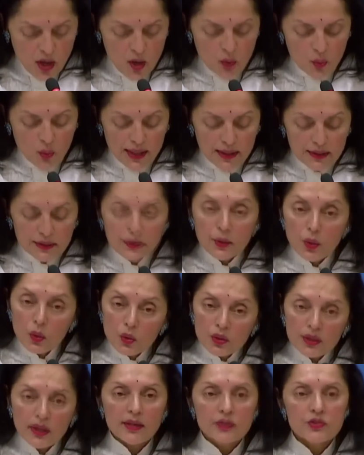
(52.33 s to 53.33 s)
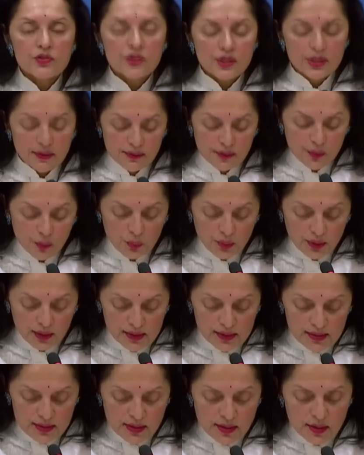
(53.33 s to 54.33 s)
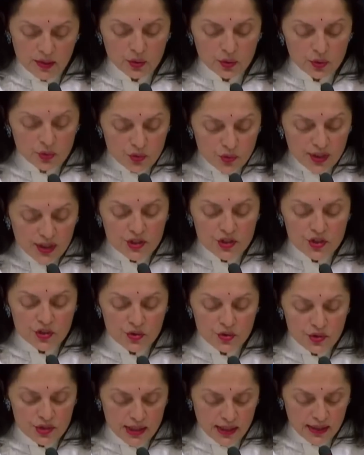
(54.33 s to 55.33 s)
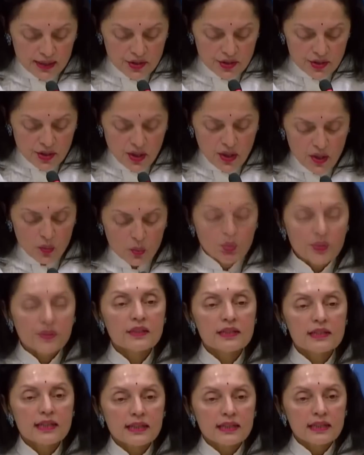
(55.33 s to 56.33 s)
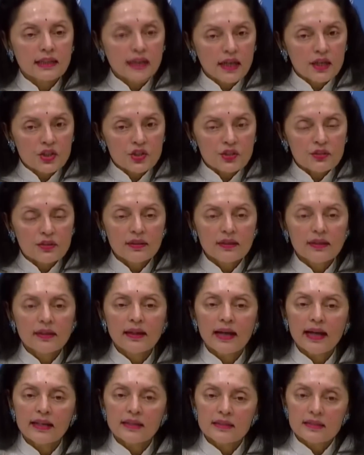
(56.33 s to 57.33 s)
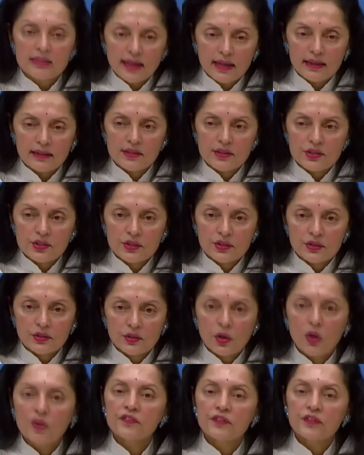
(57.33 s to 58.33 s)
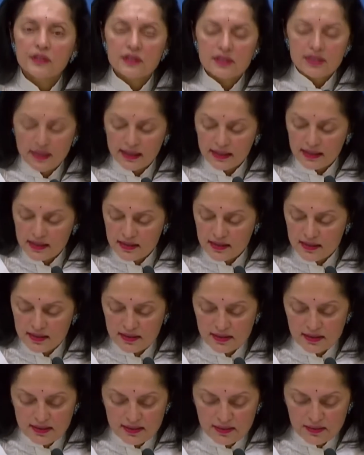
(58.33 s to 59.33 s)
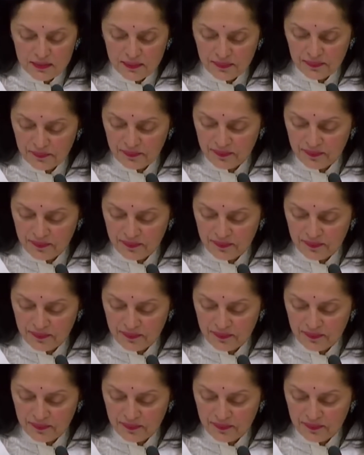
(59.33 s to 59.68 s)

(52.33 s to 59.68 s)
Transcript: where no country in the world could reach to date with the dedication and talent of its scientists.